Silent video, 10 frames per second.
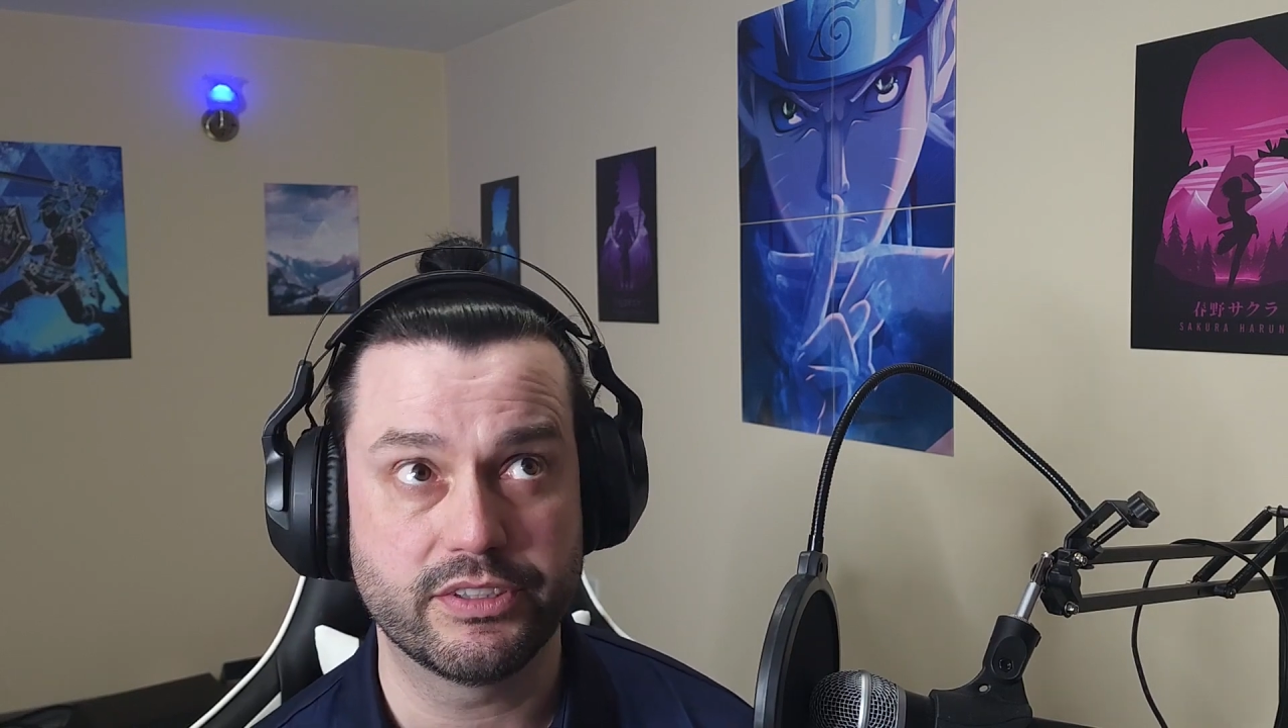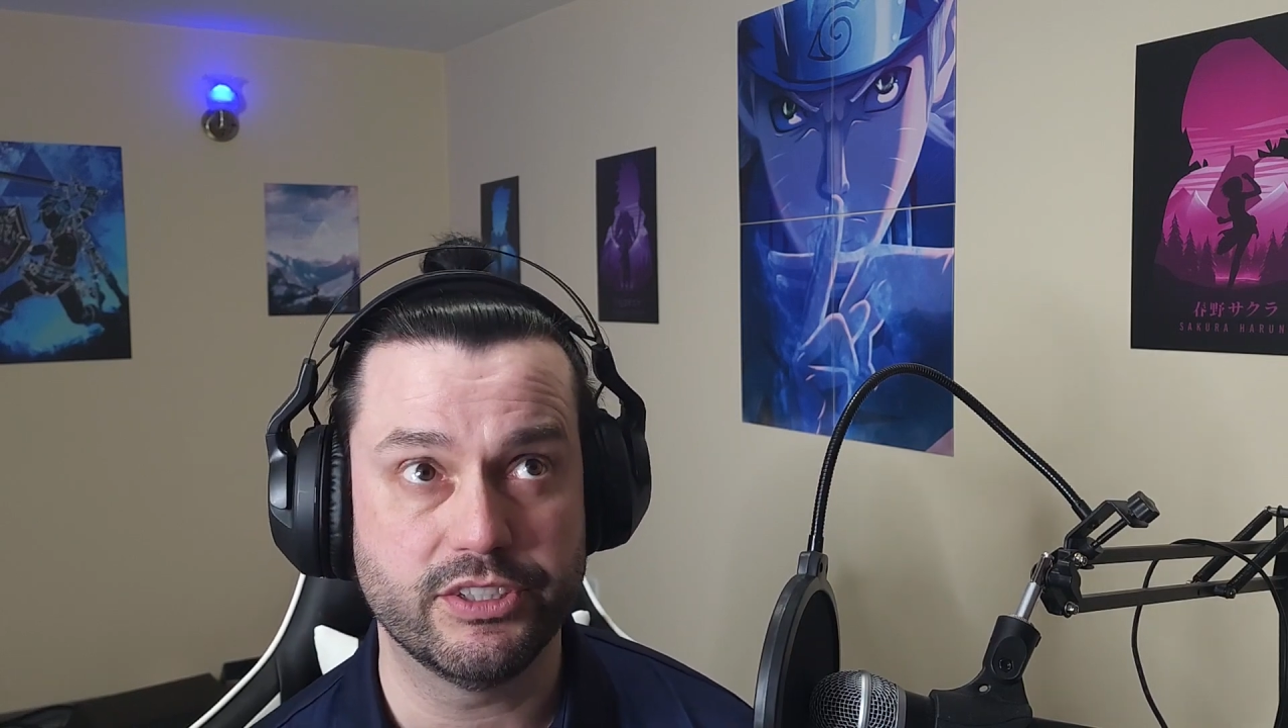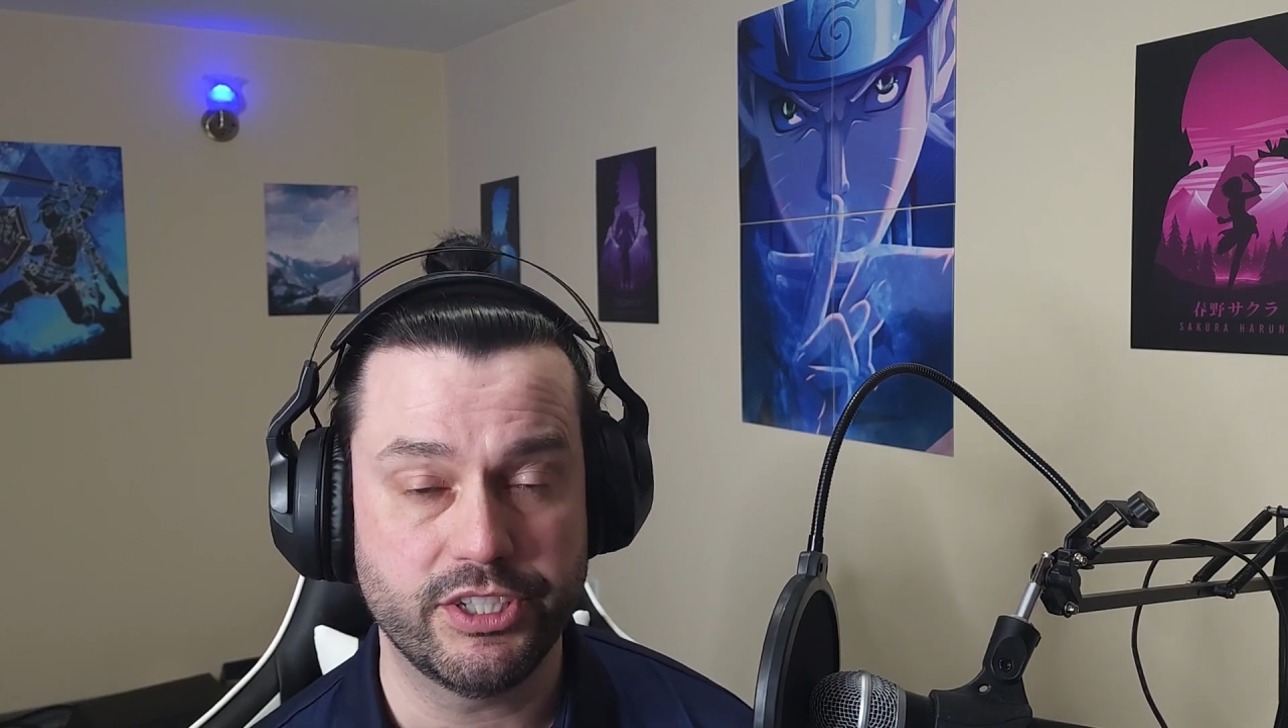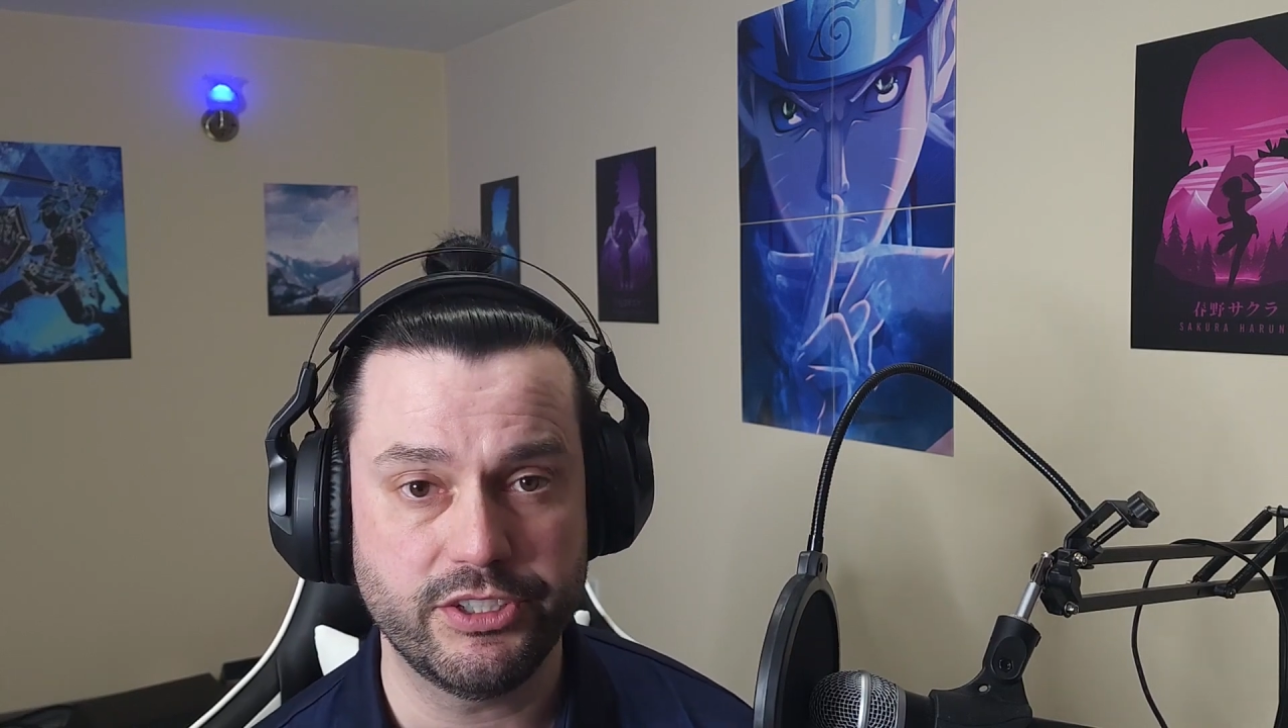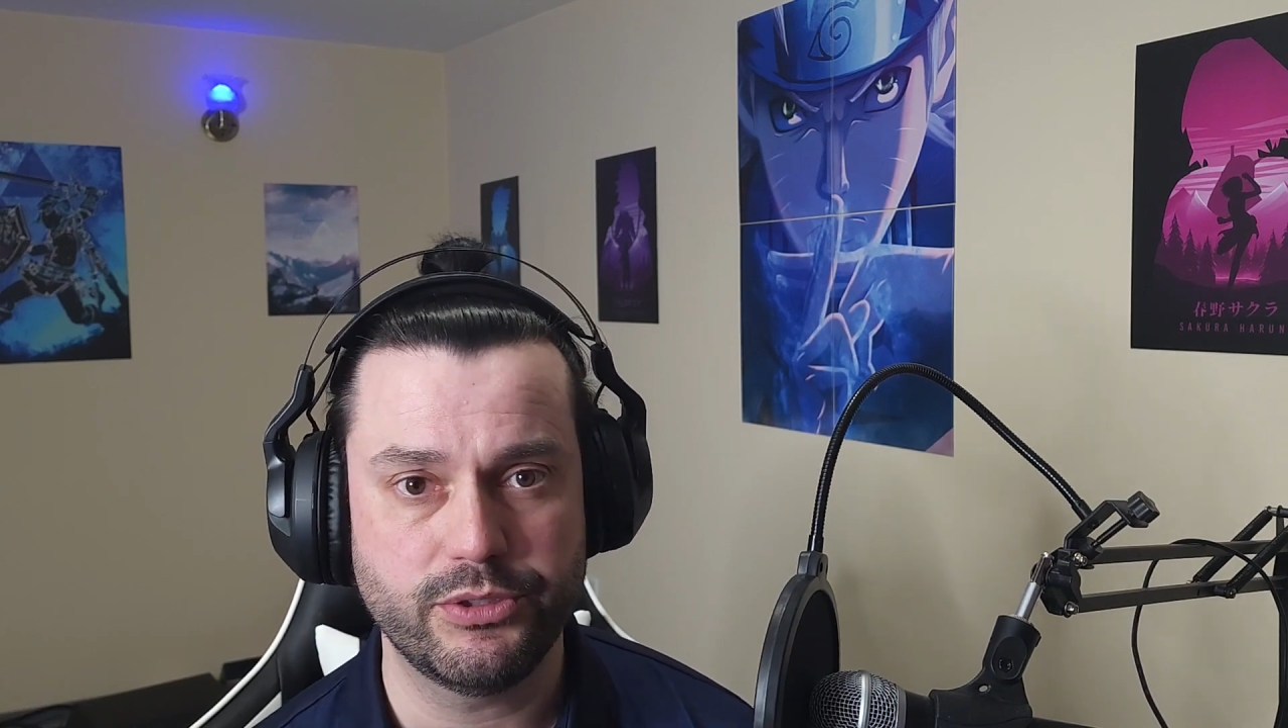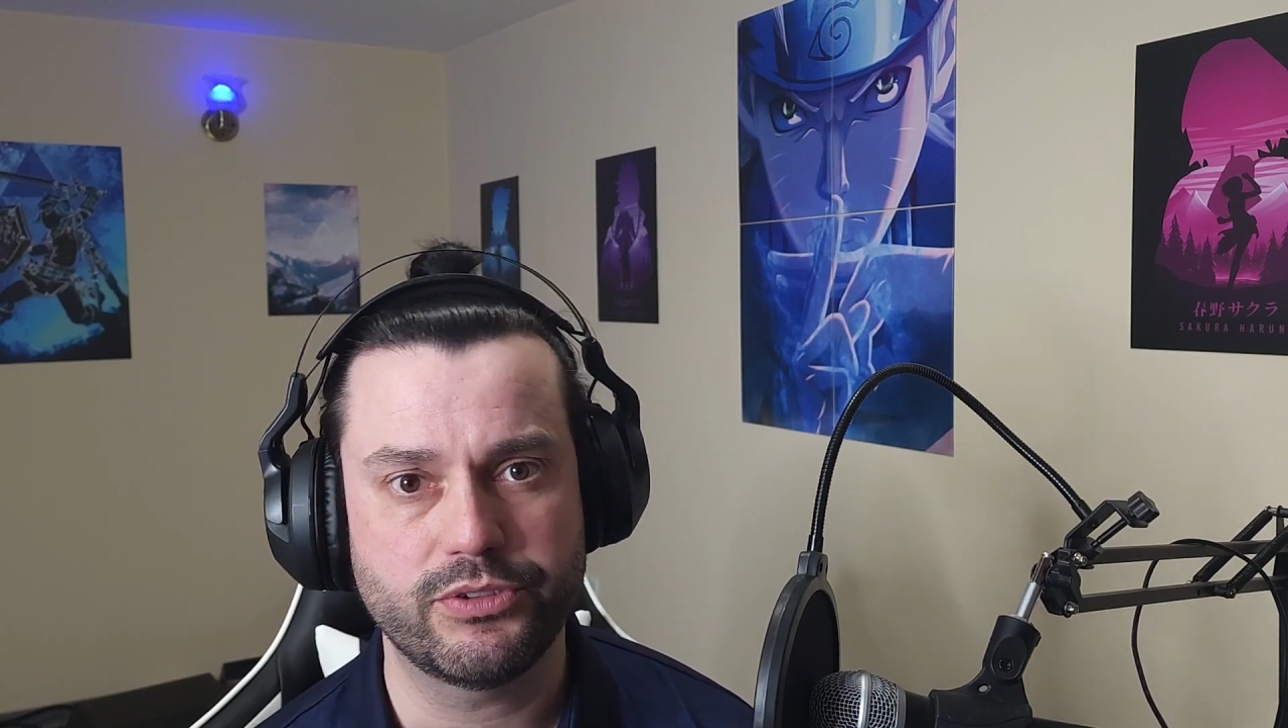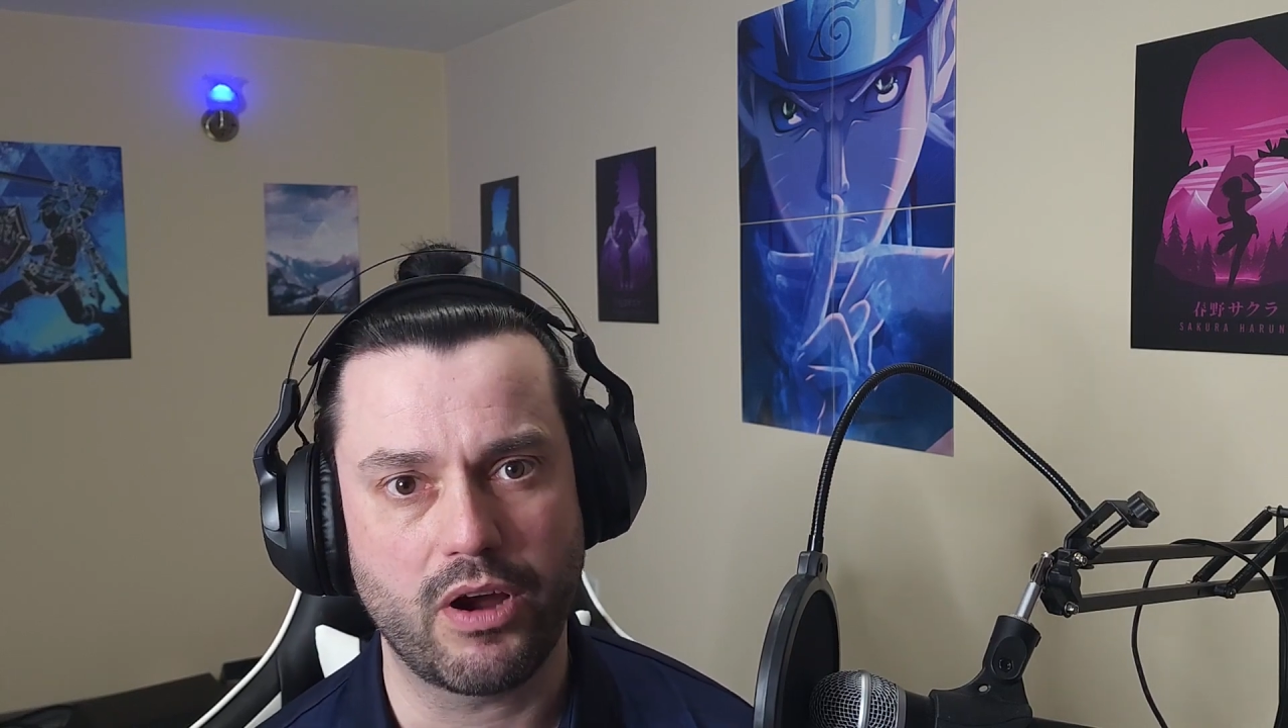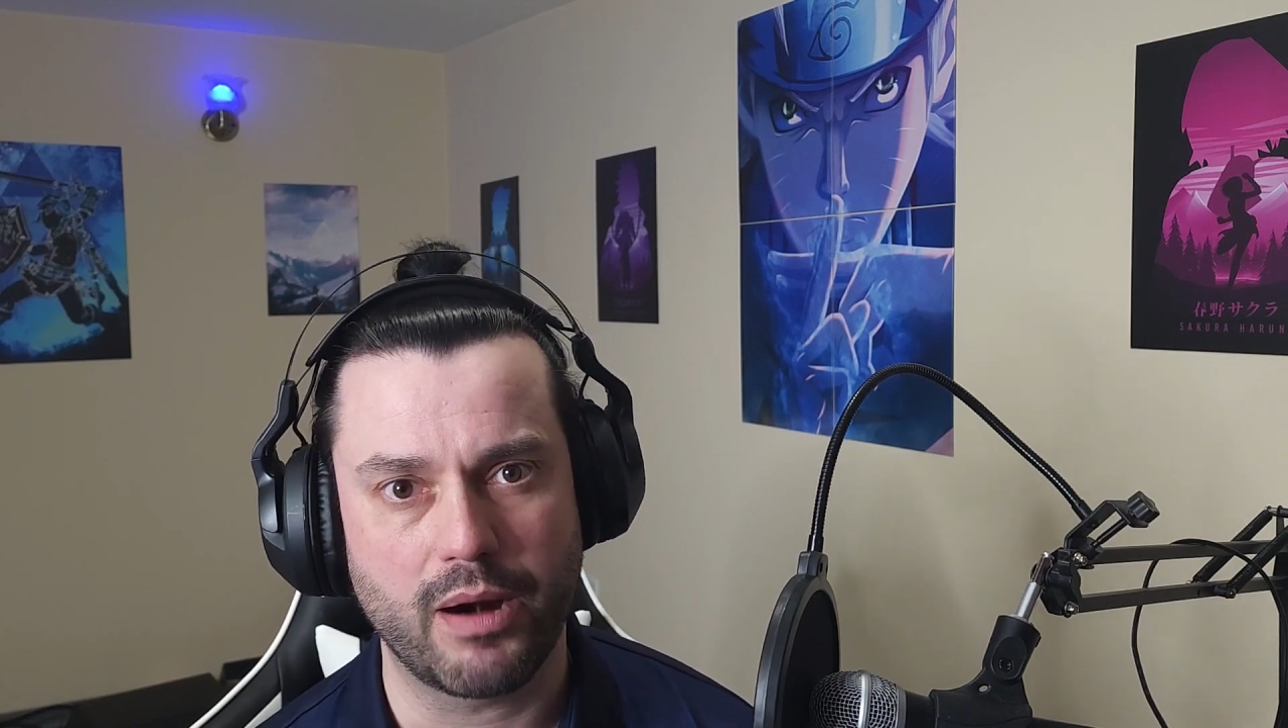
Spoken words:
continues to